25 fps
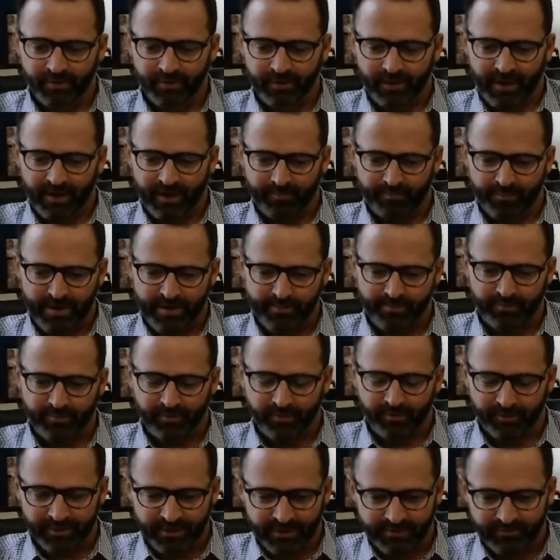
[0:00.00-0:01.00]
and
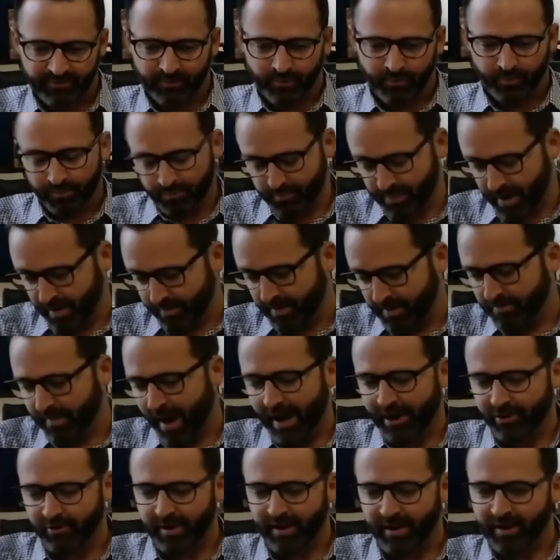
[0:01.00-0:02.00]
people even maybe
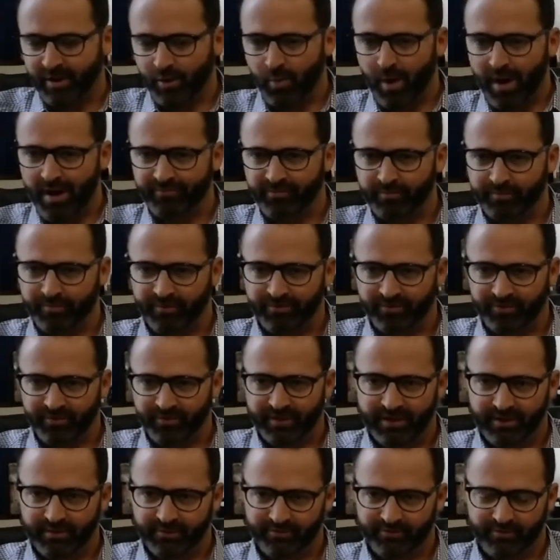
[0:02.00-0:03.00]
migrating away from the
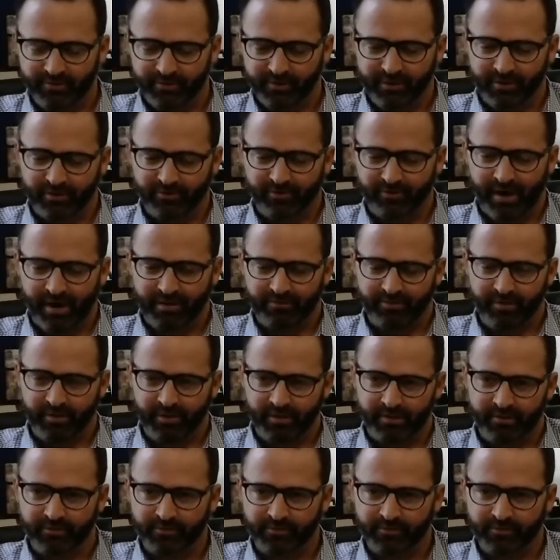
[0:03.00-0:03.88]
city is still going to drive the